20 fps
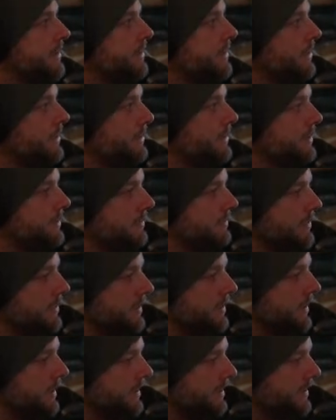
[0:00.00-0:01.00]
This
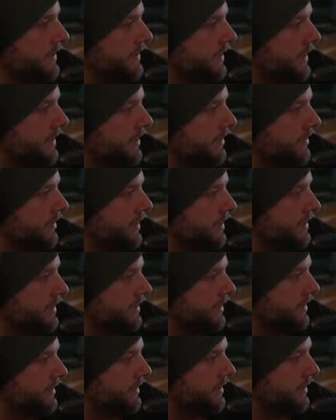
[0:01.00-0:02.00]
music is crazy.
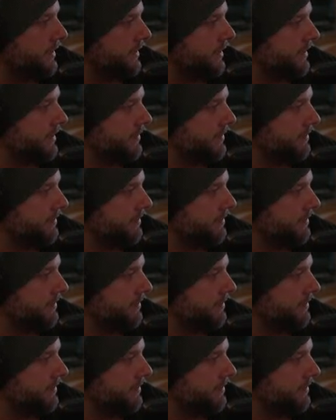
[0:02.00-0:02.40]
Let's get some